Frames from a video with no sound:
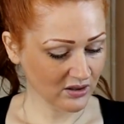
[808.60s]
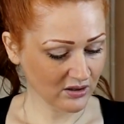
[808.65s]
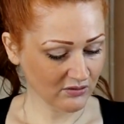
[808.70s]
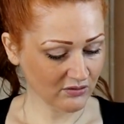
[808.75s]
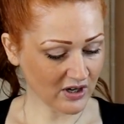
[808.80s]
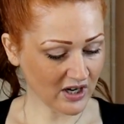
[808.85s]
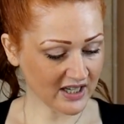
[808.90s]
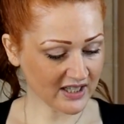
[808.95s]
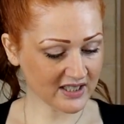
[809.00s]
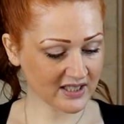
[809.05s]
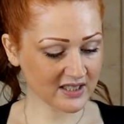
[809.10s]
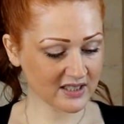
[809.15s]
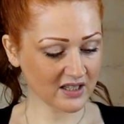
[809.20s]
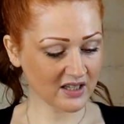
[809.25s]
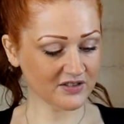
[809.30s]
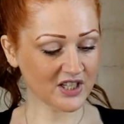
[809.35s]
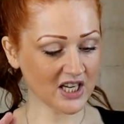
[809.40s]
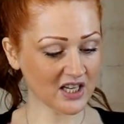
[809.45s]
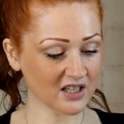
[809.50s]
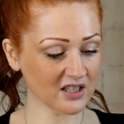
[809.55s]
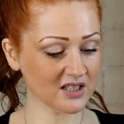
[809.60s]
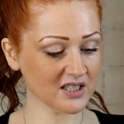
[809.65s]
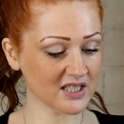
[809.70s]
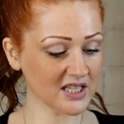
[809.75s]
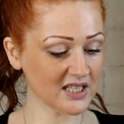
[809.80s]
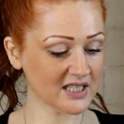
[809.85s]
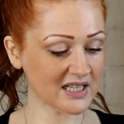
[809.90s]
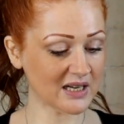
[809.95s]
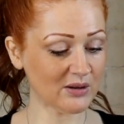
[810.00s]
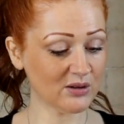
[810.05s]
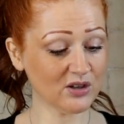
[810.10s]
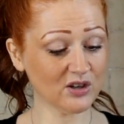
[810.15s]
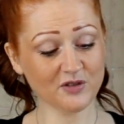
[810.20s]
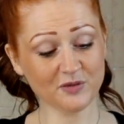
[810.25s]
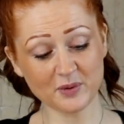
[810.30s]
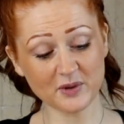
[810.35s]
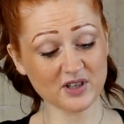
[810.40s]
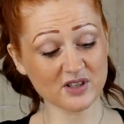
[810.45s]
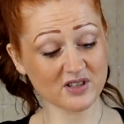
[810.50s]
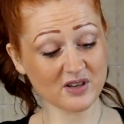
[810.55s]
Right, I've taken the tea towel
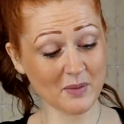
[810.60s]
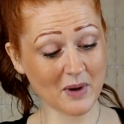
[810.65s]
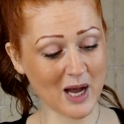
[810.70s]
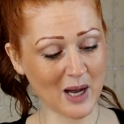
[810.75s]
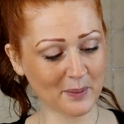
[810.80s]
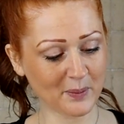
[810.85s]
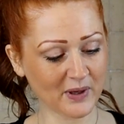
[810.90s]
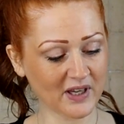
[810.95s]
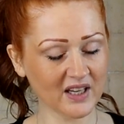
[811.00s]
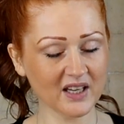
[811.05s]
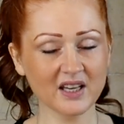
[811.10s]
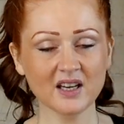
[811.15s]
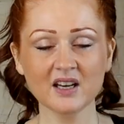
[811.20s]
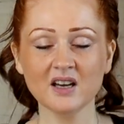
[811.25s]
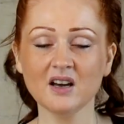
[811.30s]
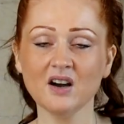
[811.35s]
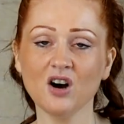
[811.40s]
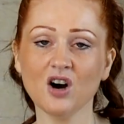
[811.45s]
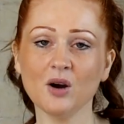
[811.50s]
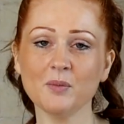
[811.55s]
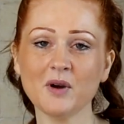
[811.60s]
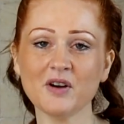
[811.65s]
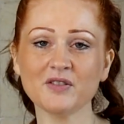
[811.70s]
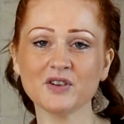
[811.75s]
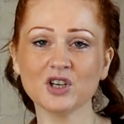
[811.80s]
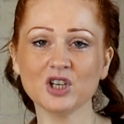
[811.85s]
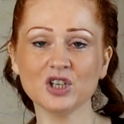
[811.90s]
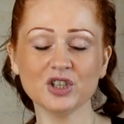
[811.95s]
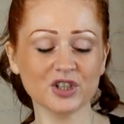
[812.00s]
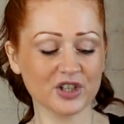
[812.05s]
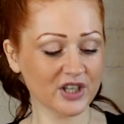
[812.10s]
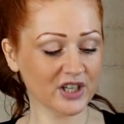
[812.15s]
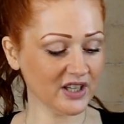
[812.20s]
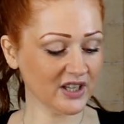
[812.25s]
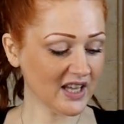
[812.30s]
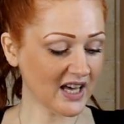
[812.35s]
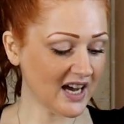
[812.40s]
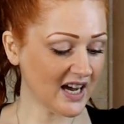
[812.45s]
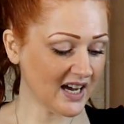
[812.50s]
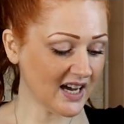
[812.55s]
off because I'm happy. I'm having a look at
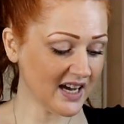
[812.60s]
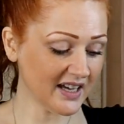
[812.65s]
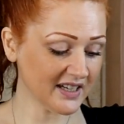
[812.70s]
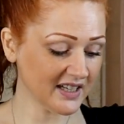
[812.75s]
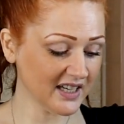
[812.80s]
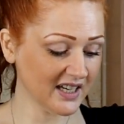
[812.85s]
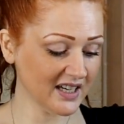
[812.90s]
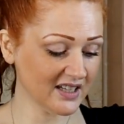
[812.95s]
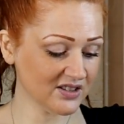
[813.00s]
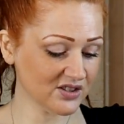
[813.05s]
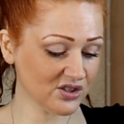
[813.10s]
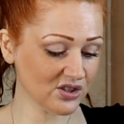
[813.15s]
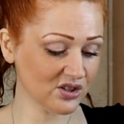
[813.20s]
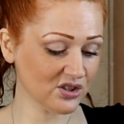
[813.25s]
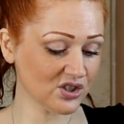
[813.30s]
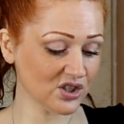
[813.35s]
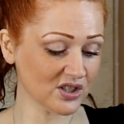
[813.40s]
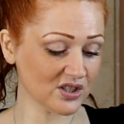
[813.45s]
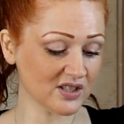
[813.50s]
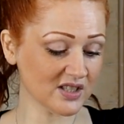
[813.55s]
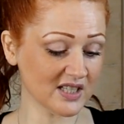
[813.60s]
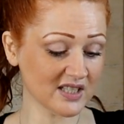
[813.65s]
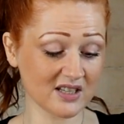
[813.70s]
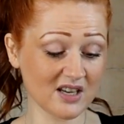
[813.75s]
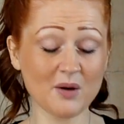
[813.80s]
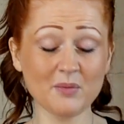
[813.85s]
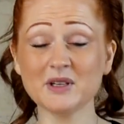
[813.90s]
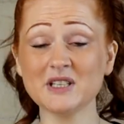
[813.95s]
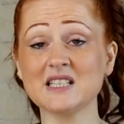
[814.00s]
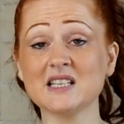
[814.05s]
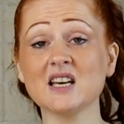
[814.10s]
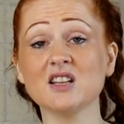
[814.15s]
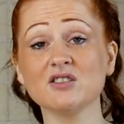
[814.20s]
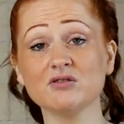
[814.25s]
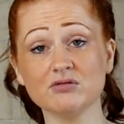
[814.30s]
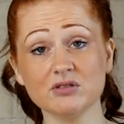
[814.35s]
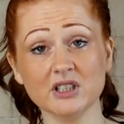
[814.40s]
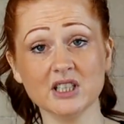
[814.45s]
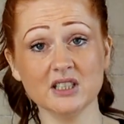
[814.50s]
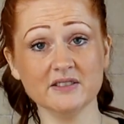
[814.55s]
that, and it's coming together
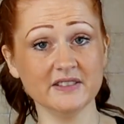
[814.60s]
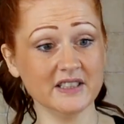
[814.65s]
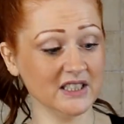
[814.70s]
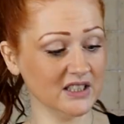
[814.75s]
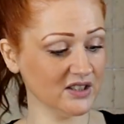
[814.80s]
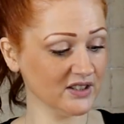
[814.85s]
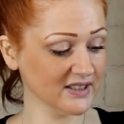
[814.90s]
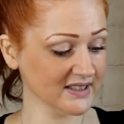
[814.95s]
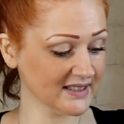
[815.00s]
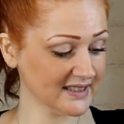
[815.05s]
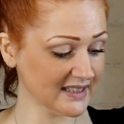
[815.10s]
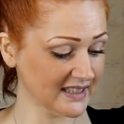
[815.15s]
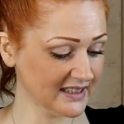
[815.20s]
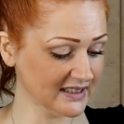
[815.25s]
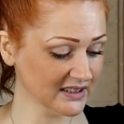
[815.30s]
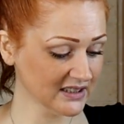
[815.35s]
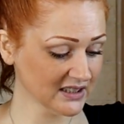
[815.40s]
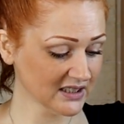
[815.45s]
really nicely.